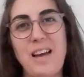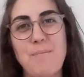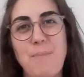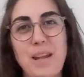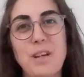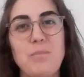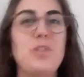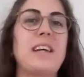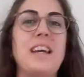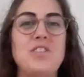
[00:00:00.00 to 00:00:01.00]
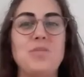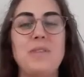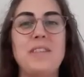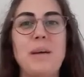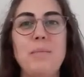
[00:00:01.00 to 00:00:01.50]
better communication
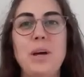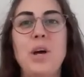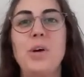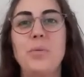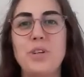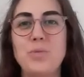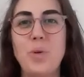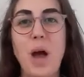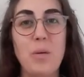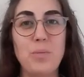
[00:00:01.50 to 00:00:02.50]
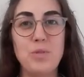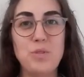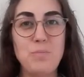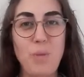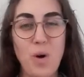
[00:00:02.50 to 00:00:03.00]
with them, which will help you to
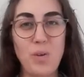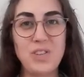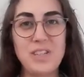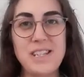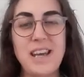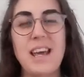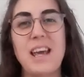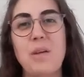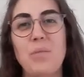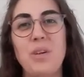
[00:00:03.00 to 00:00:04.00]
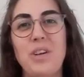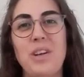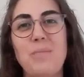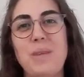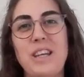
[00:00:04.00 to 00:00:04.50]
bond. It
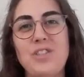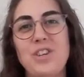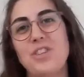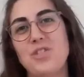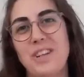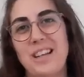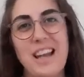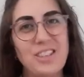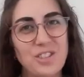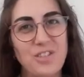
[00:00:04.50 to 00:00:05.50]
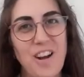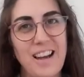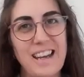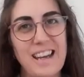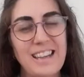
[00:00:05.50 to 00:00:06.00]
will mean you can enjoy less
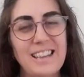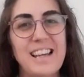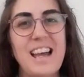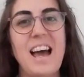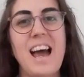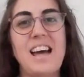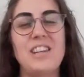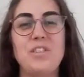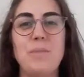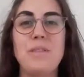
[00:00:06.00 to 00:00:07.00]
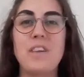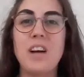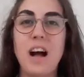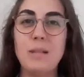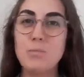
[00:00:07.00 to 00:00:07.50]
crying, and you can be the
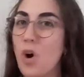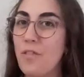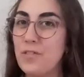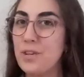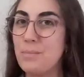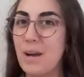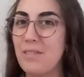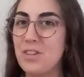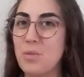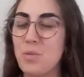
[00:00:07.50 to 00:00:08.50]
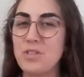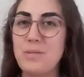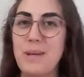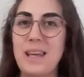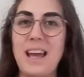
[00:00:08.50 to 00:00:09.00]
calm, confident parent you want
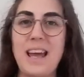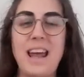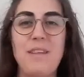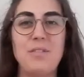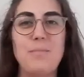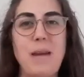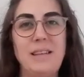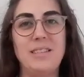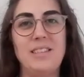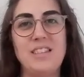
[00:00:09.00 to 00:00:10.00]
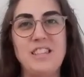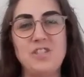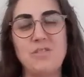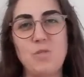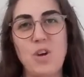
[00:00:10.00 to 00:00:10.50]
to be and have space to
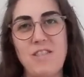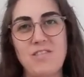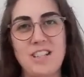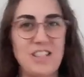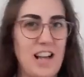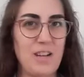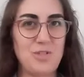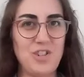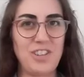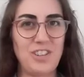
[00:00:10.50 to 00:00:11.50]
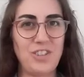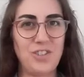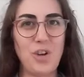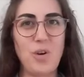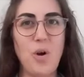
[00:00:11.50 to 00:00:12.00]
teach them your heritage languages. So,